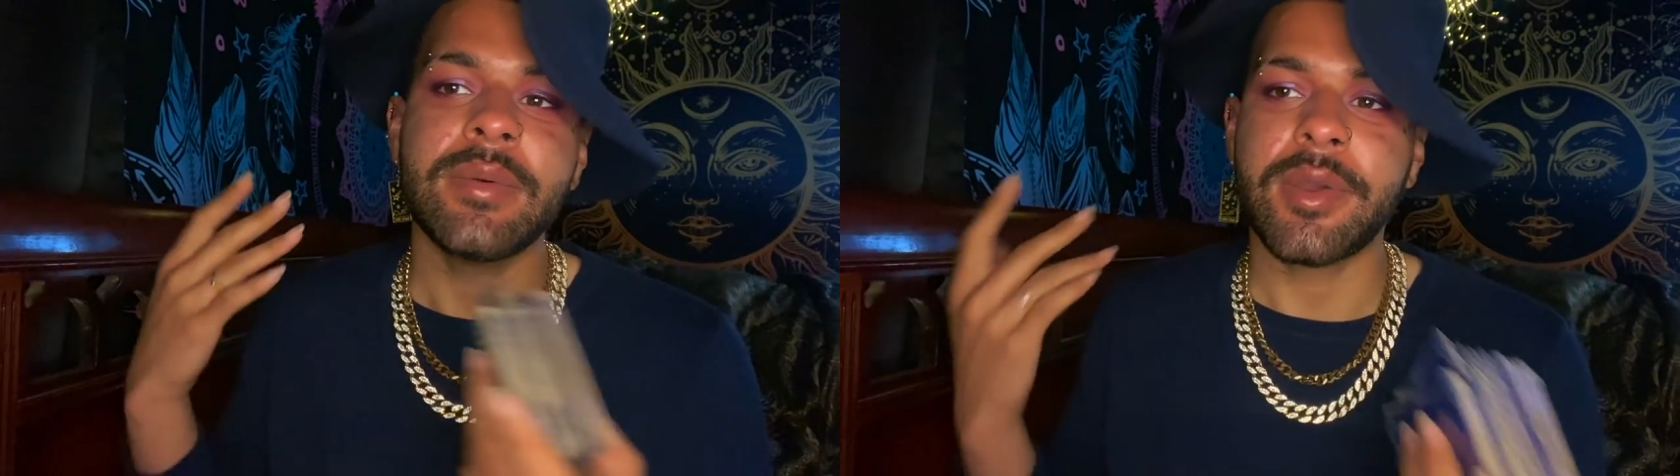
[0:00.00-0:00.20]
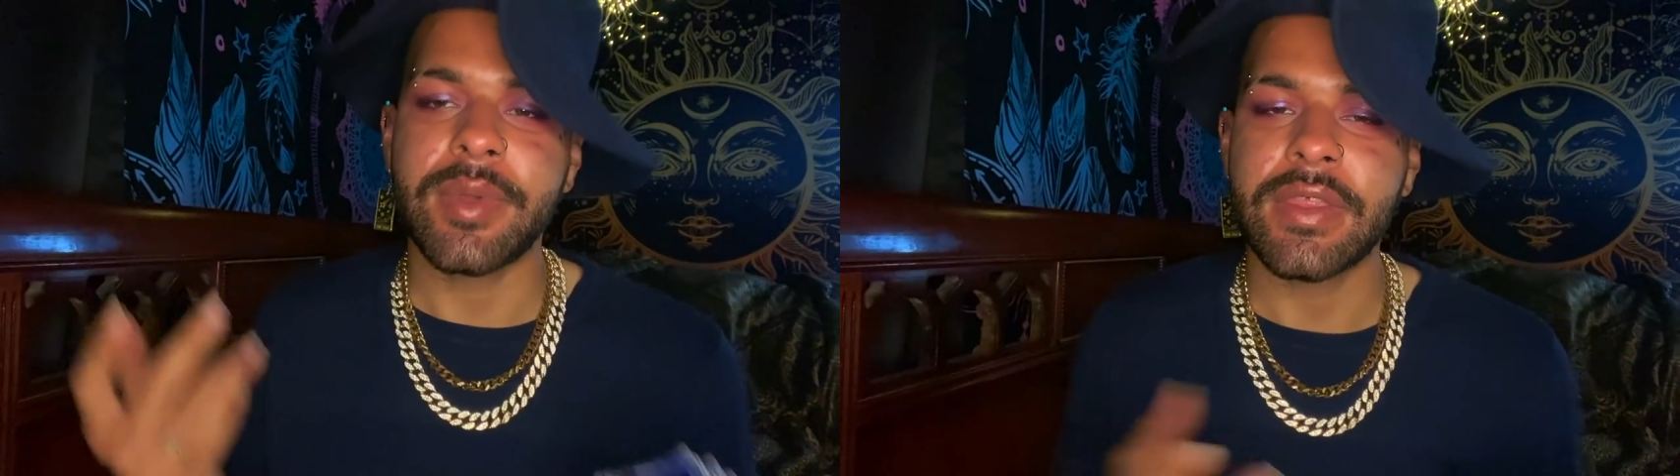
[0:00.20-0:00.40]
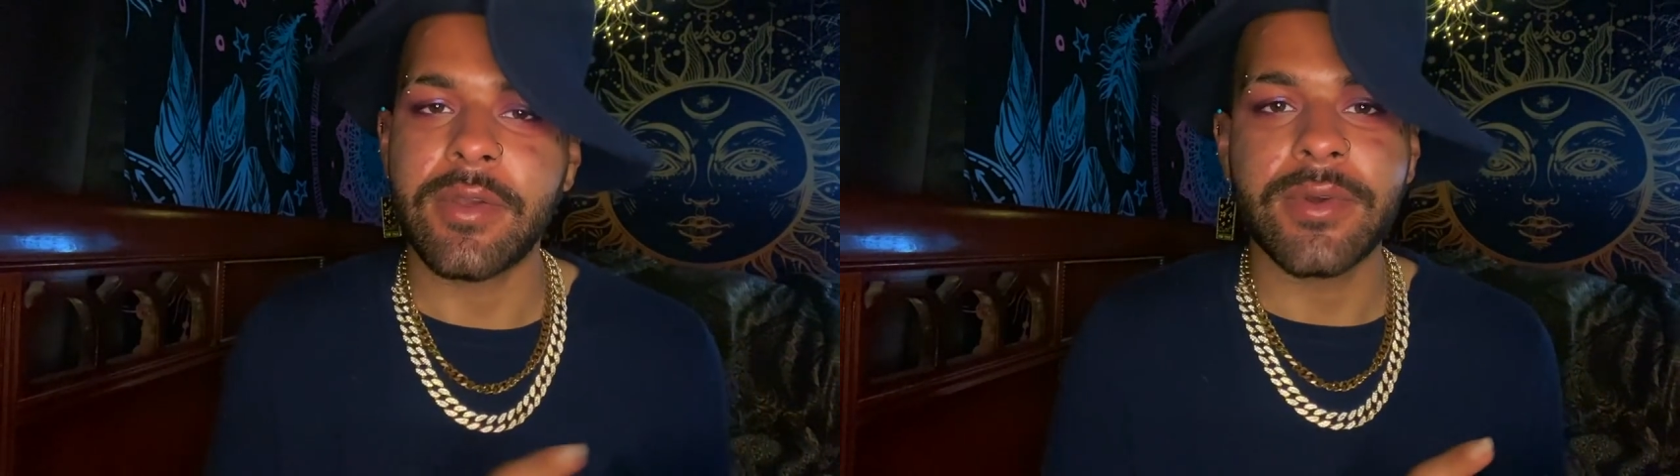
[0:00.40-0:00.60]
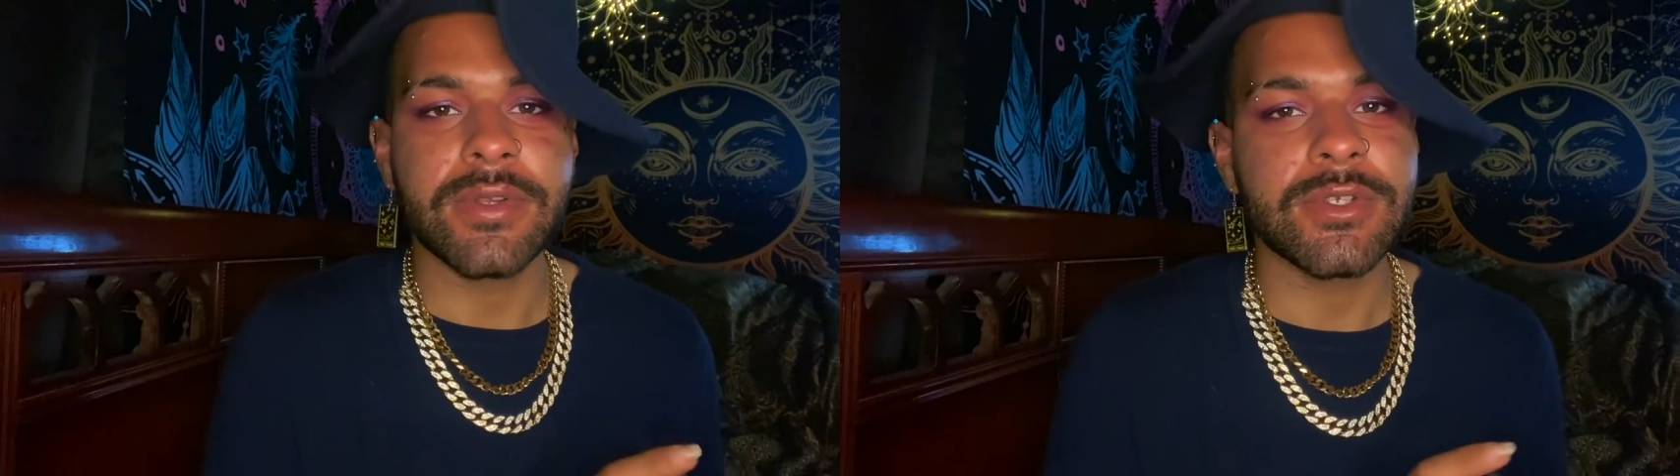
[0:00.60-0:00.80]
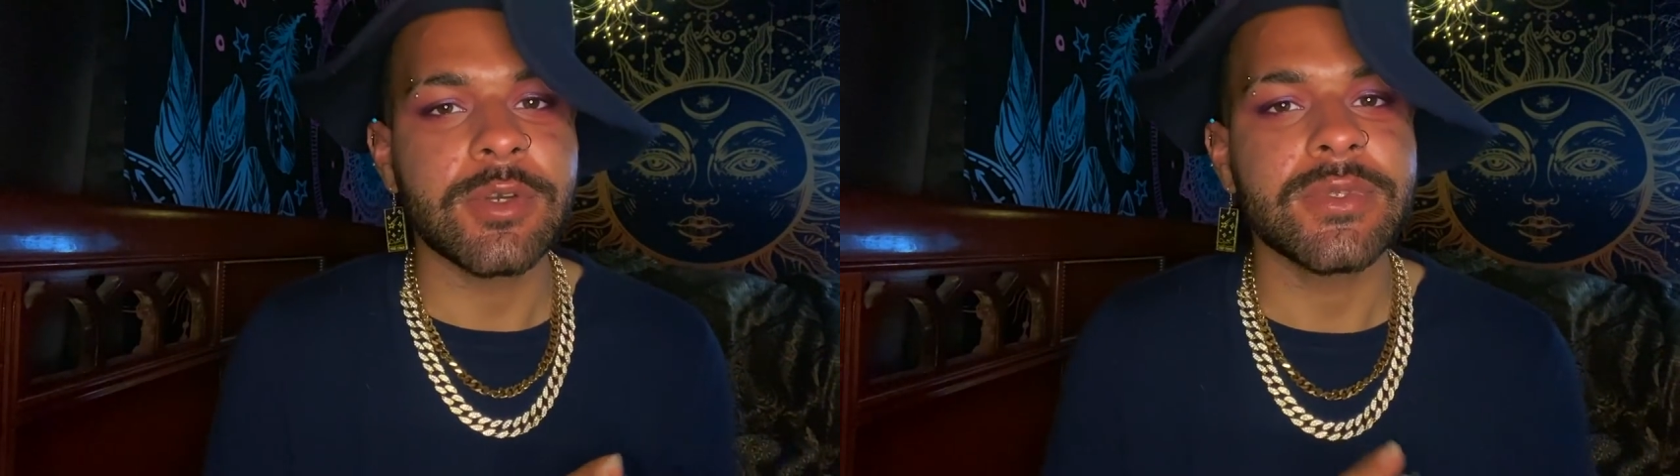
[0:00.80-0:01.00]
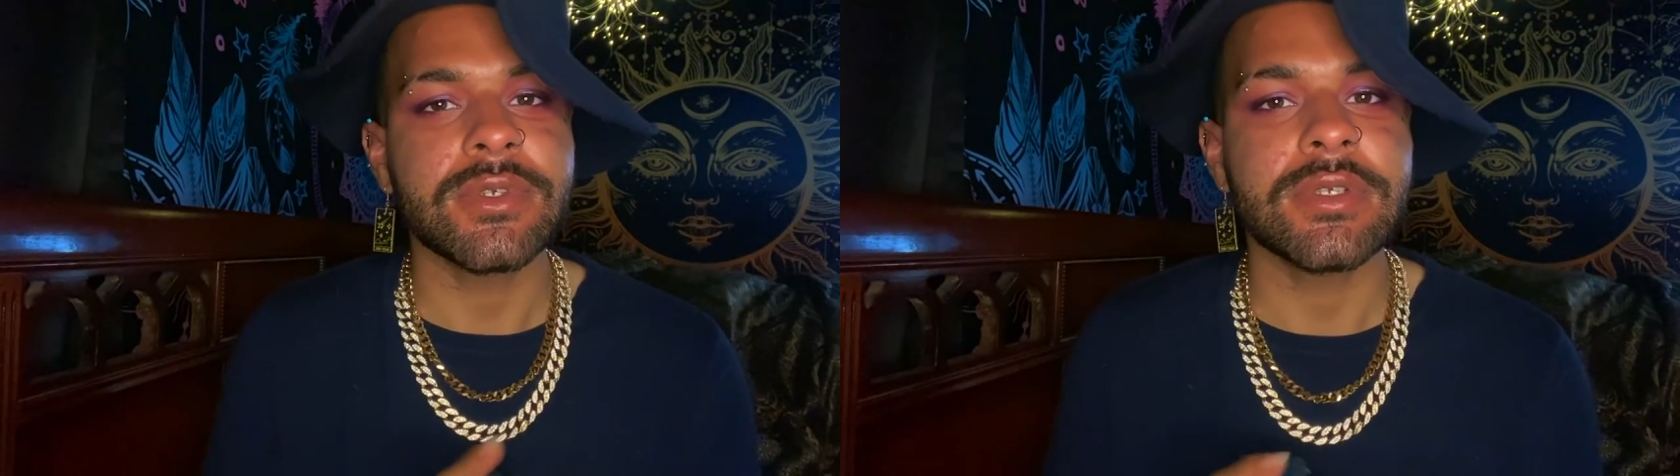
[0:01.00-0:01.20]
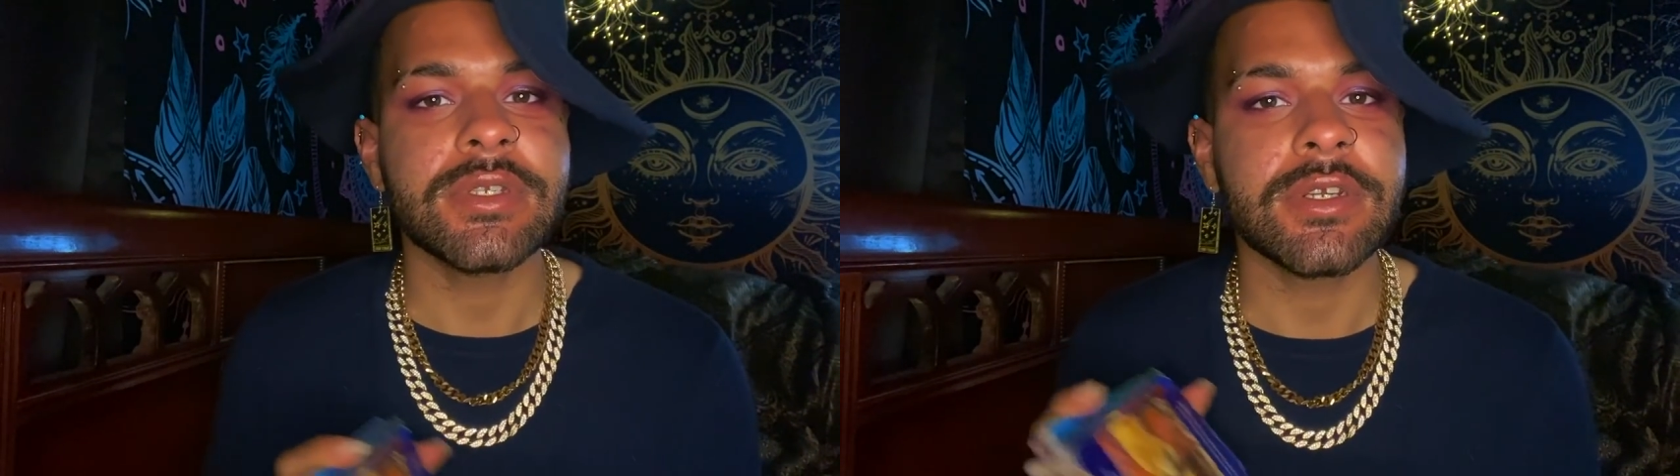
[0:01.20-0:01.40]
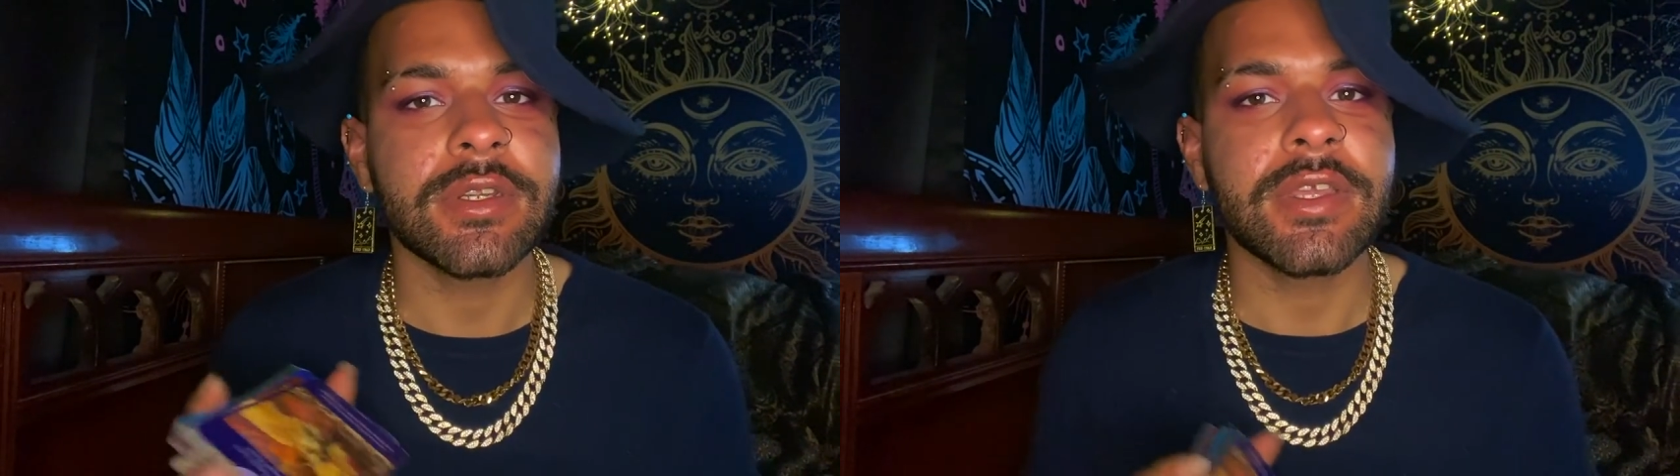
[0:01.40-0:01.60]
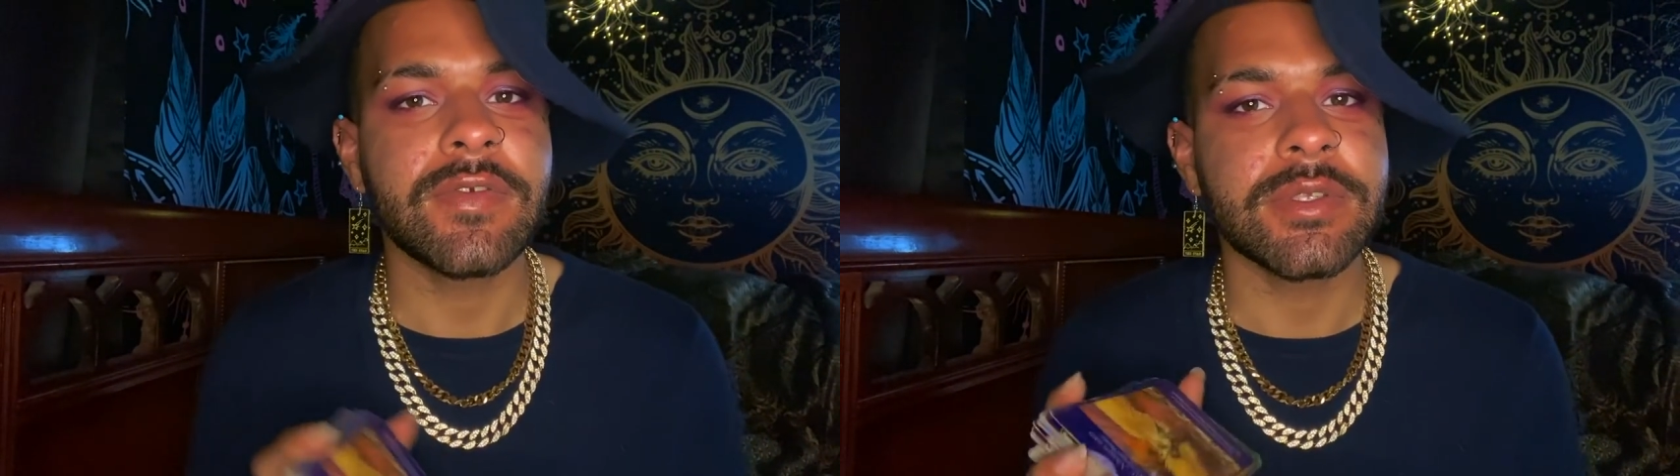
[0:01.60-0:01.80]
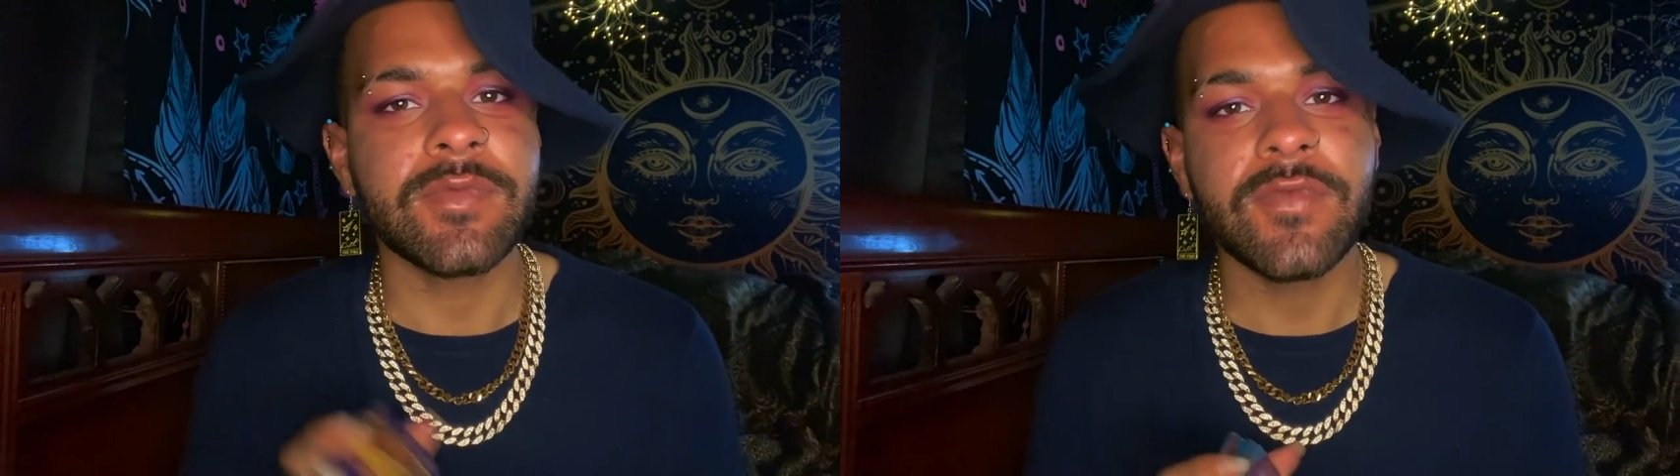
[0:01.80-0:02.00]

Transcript: my weekly horoscopes, are just here to give you some